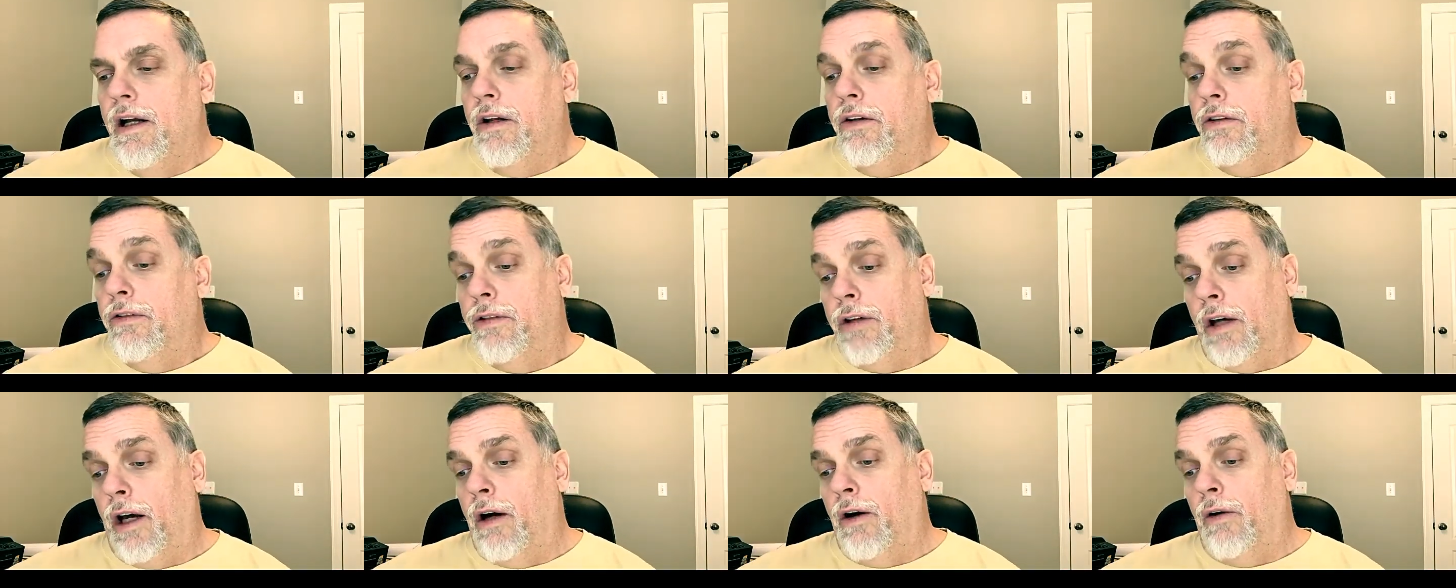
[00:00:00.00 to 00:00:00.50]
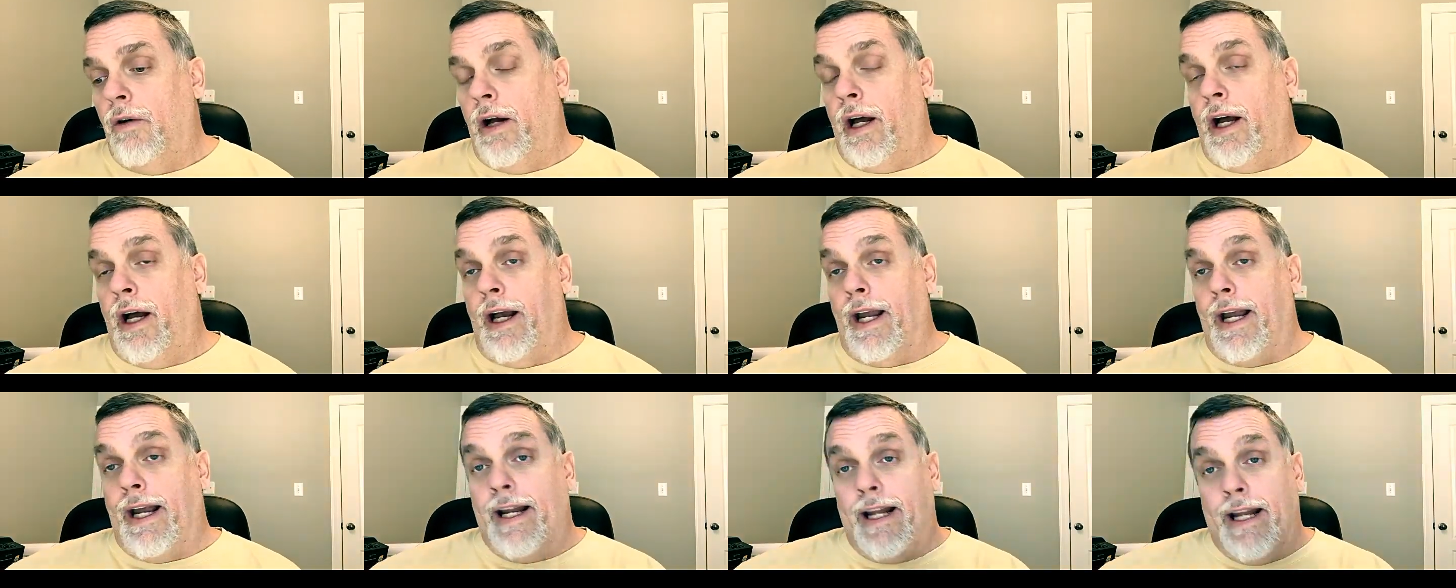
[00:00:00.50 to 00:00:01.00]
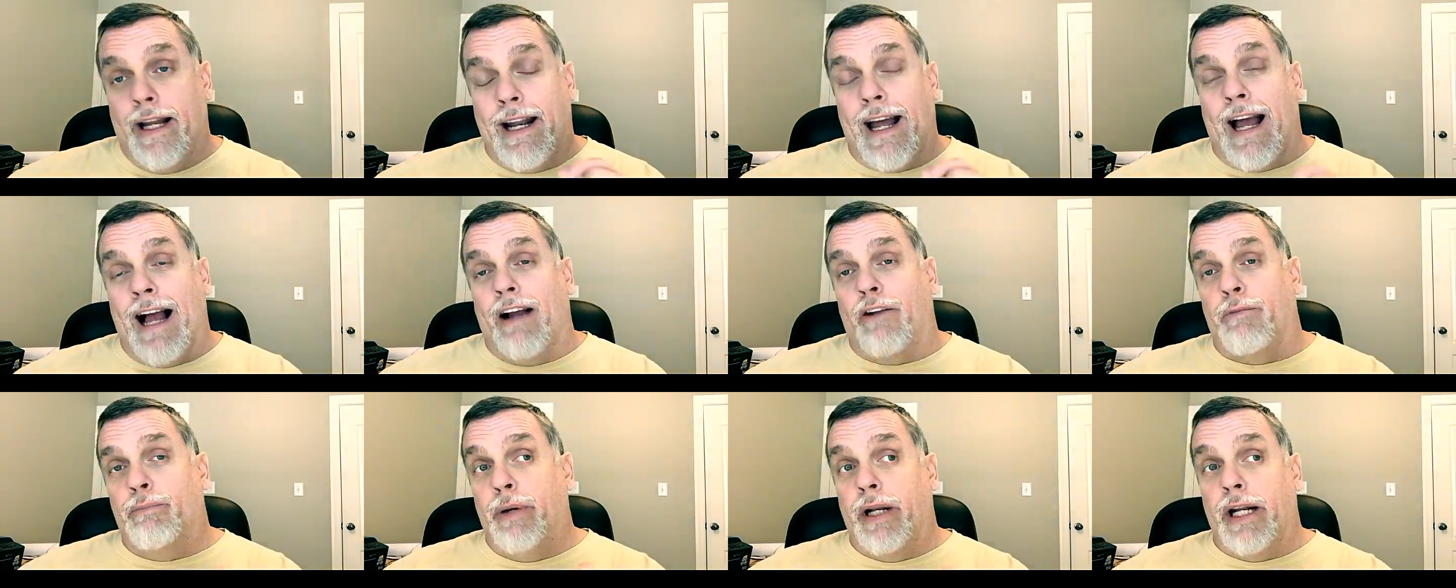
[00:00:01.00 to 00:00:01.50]
So,
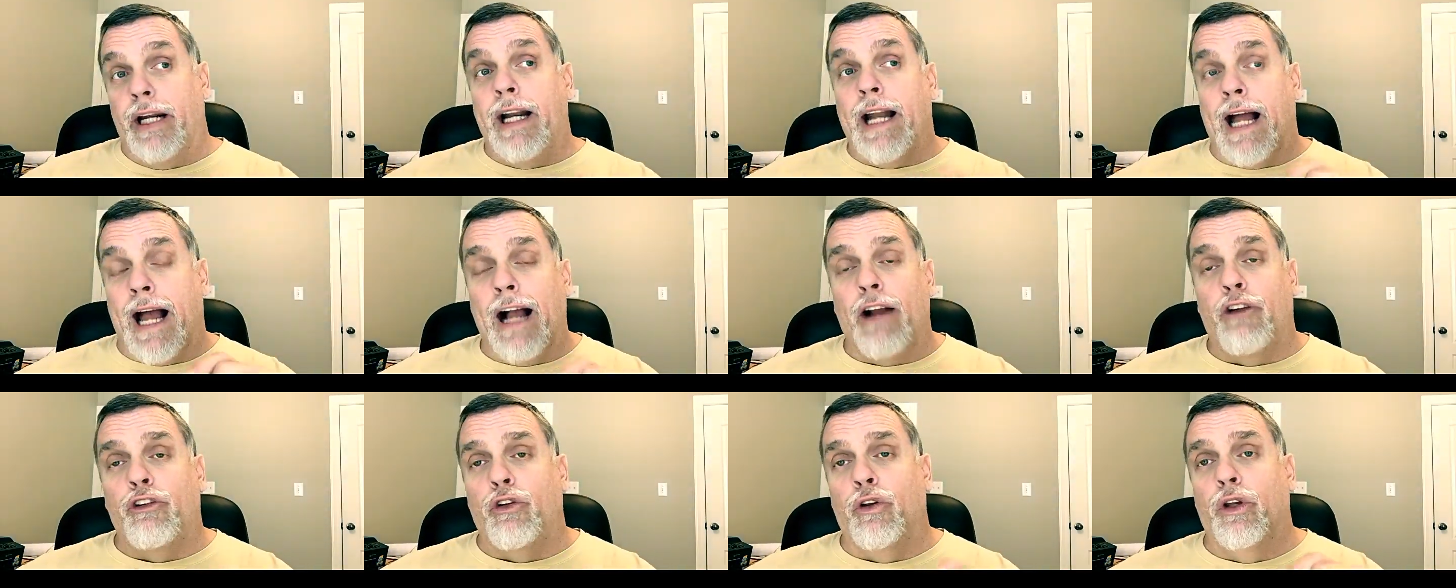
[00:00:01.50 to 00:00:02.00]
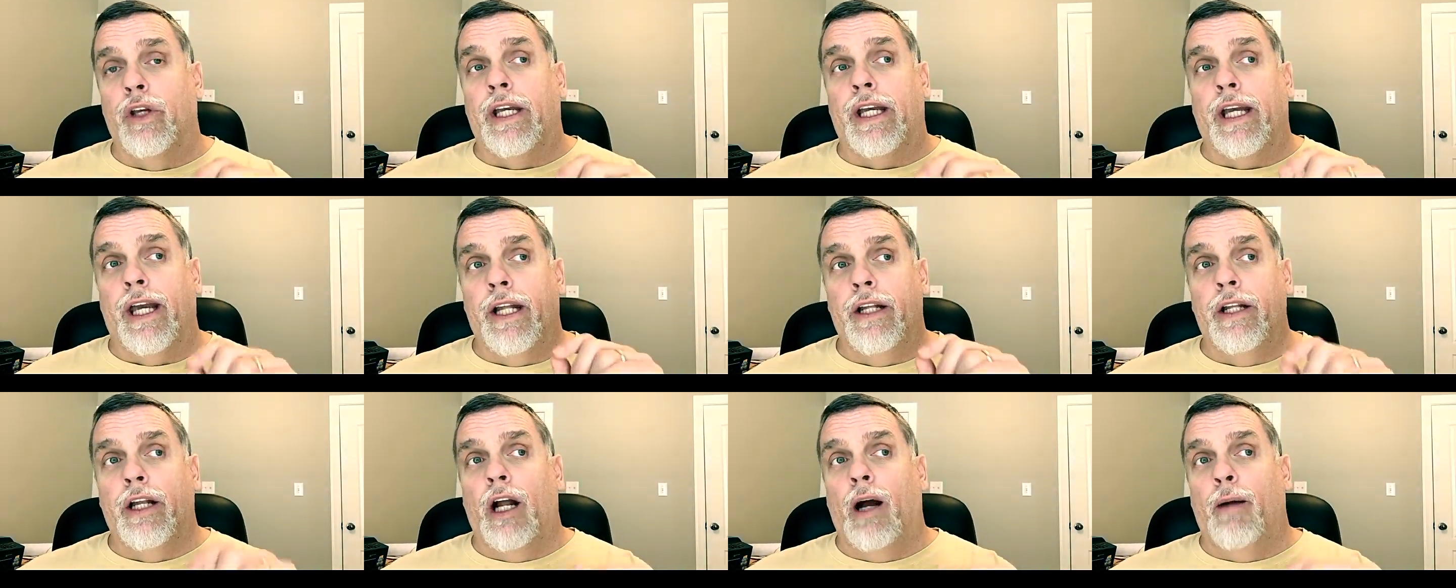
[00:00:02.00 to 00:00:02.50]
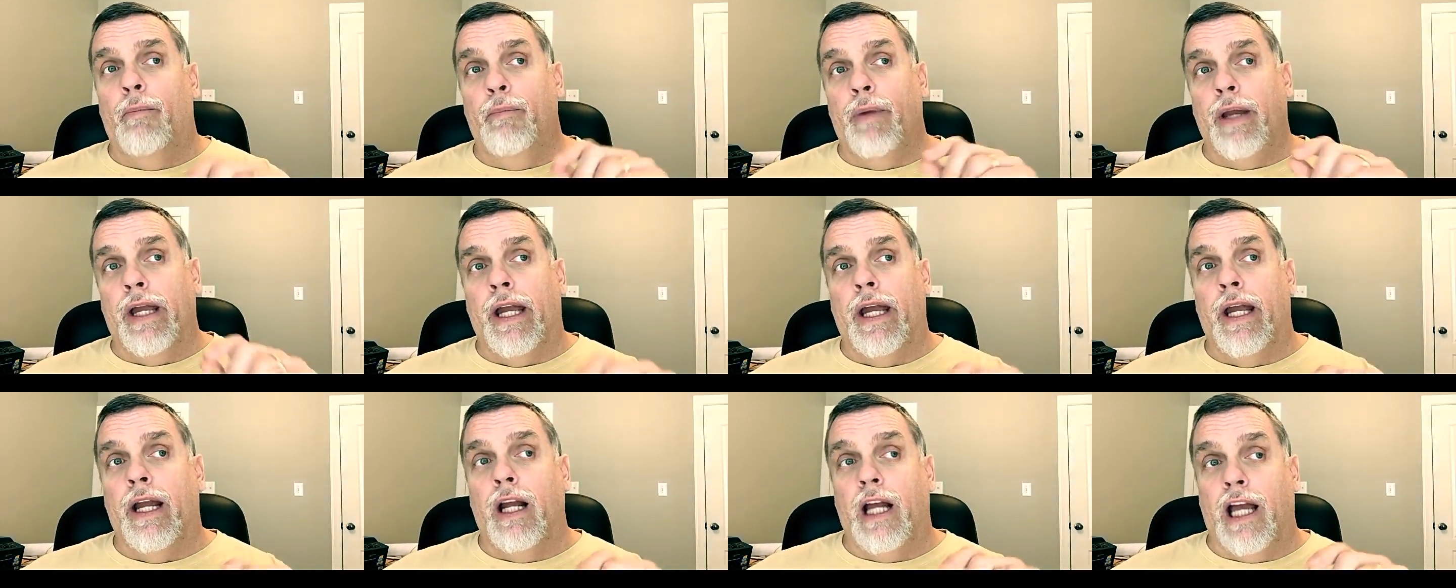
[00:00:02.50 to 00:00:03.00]
but it actually ended up
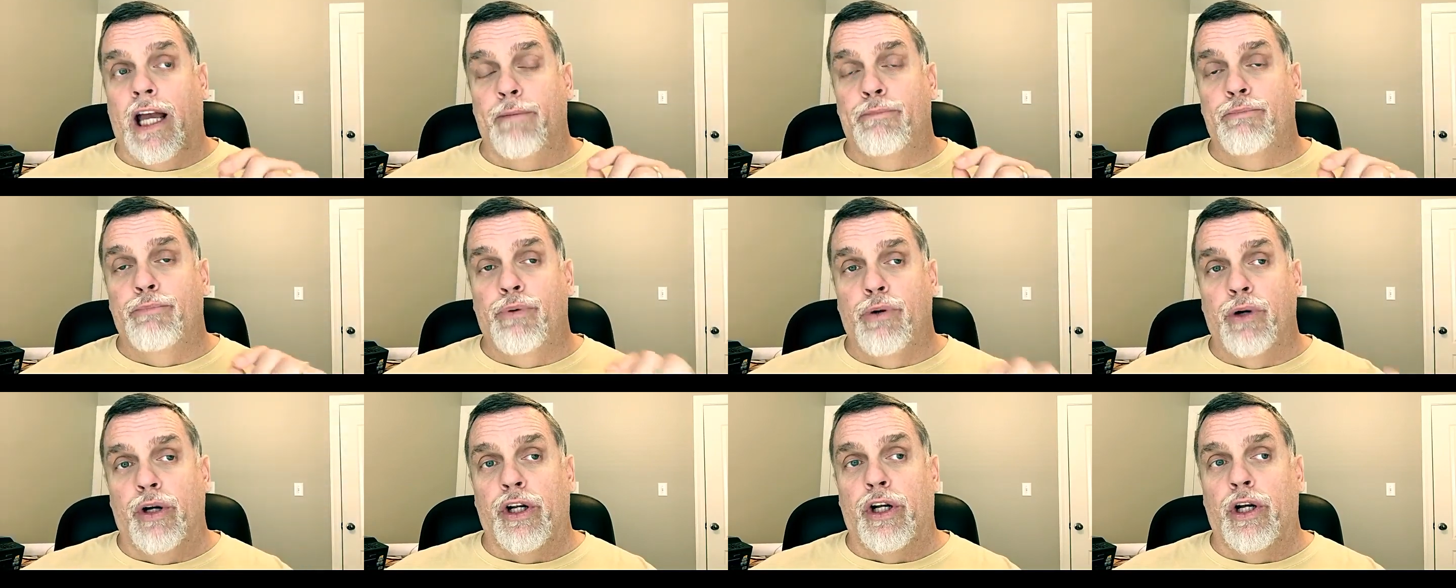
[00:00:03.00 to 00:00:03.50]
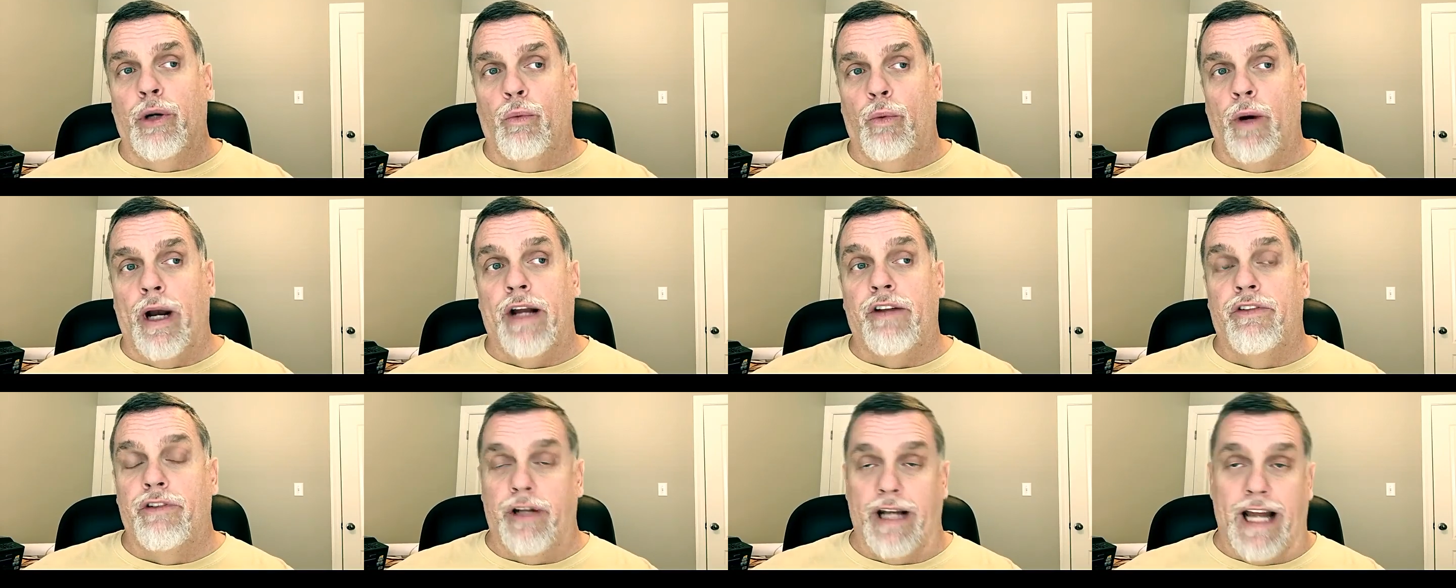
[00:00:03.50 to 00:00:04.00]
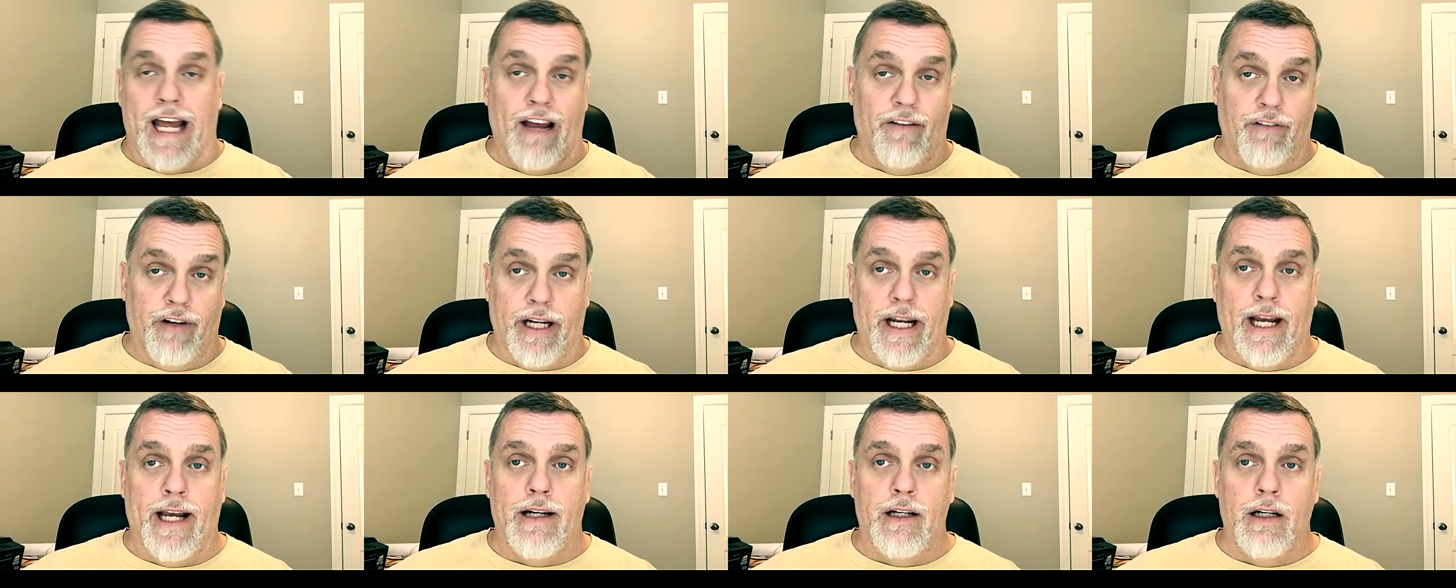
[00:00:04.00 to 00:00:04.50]
being a pretty good way to
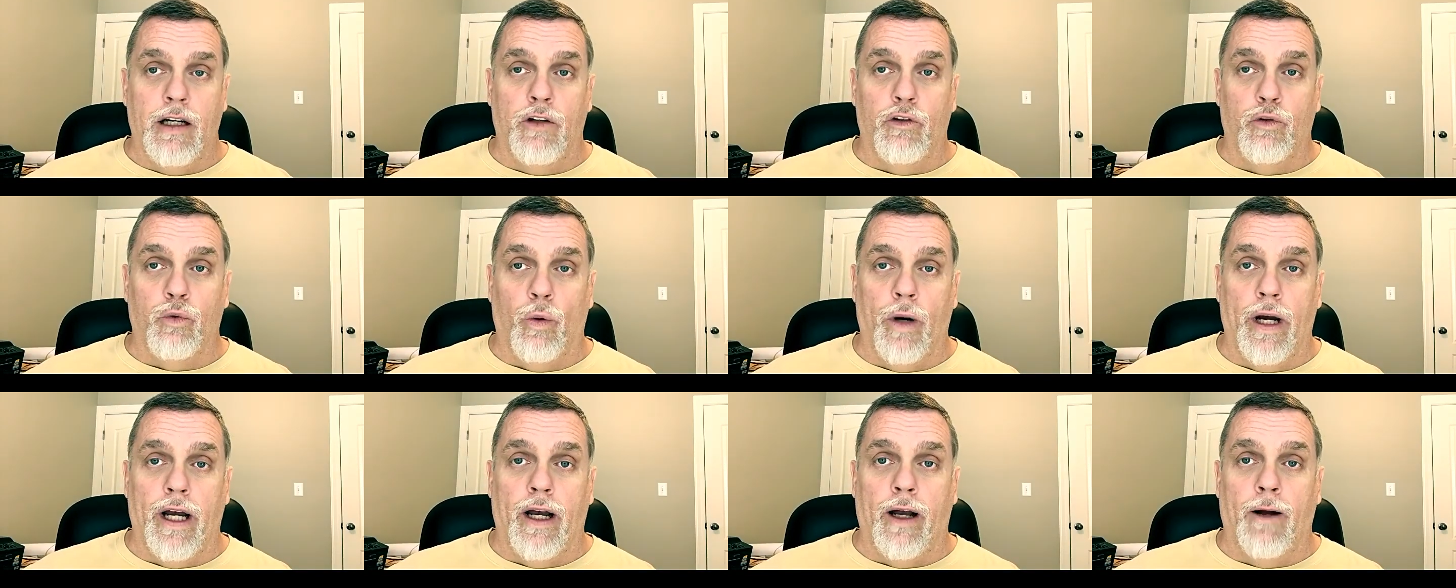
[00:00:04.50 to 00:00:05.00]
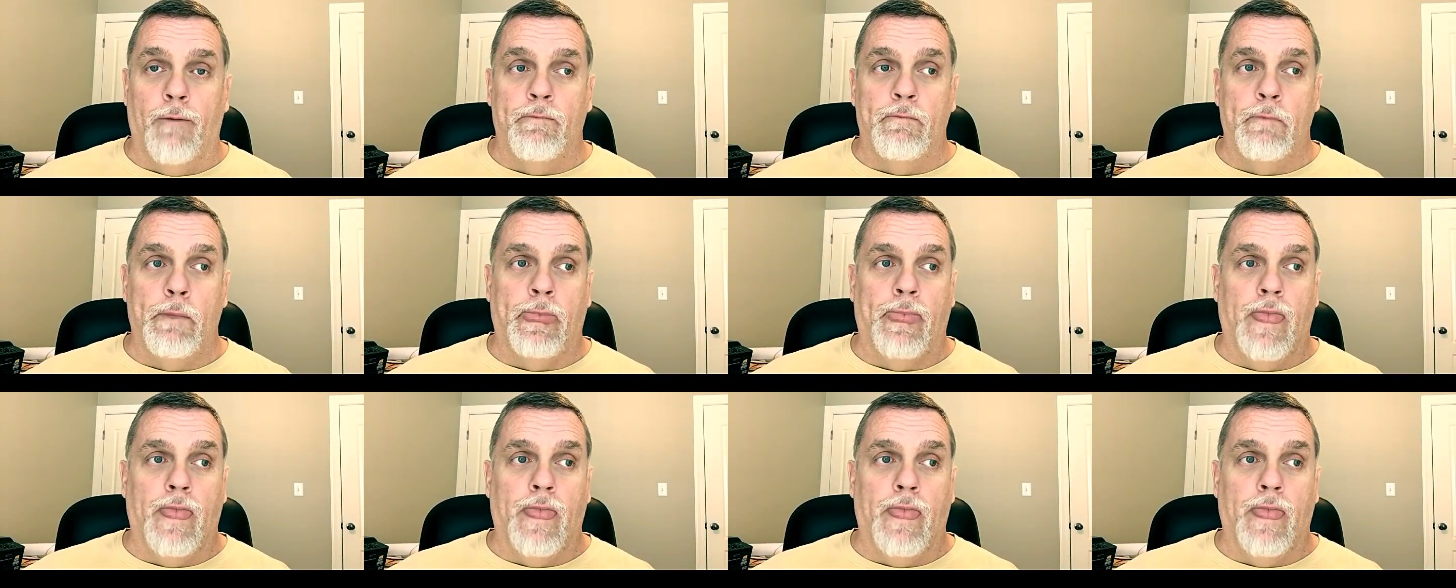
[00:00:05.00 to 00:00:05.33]
navigate as well.